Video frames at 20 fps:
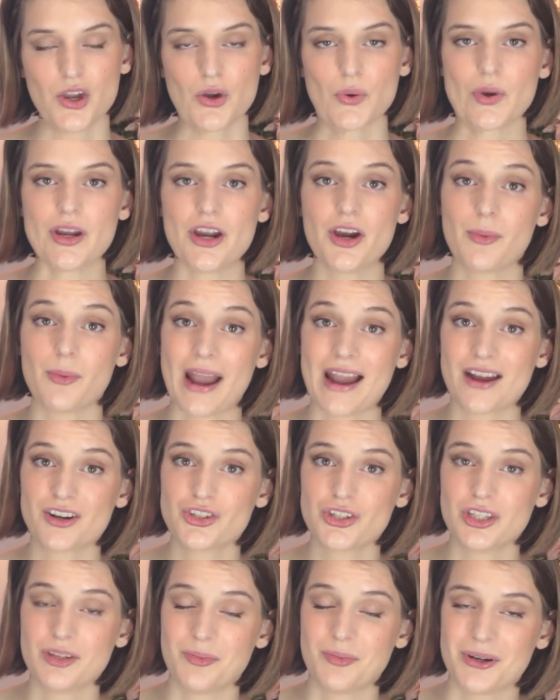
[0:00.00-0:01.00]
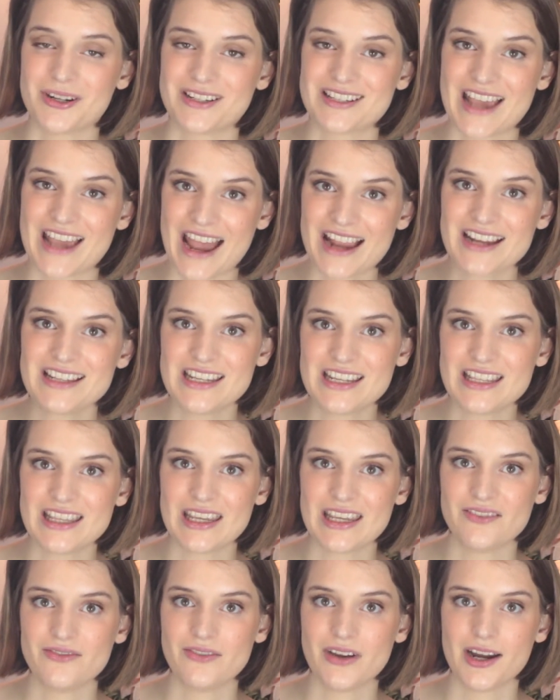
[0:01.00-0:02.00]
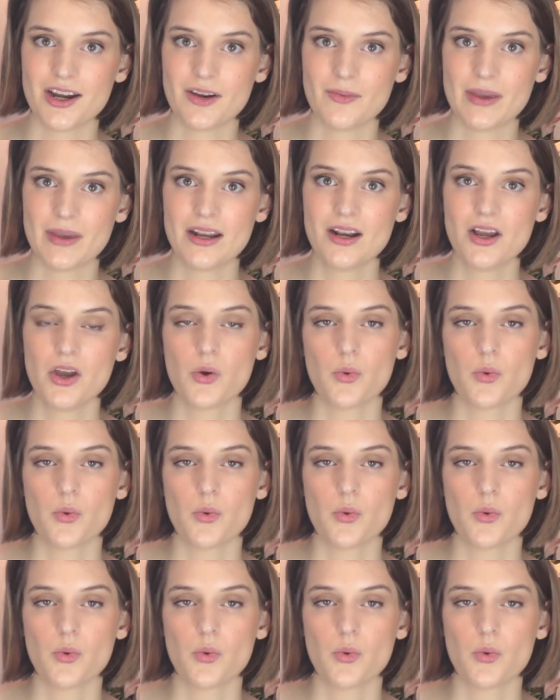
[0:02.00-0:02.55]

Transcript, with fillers: we are actually protecting the environment